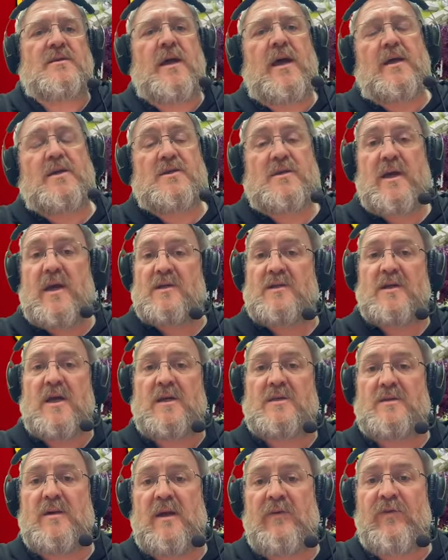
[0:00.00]

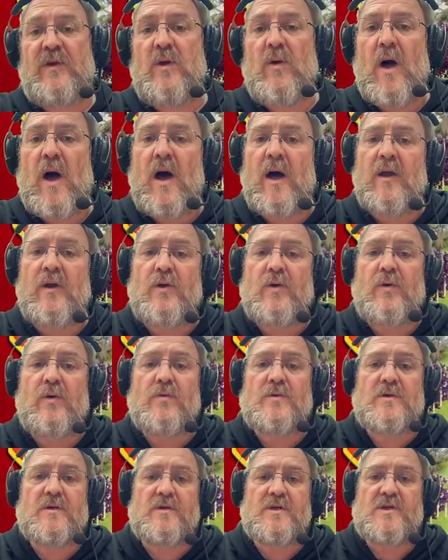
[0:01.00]
If you are new
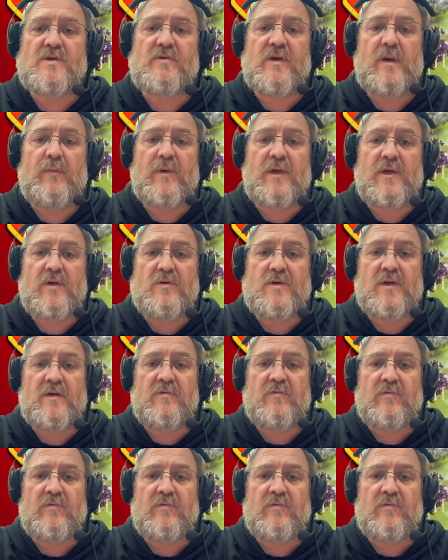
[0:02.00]
to the stream and you didn't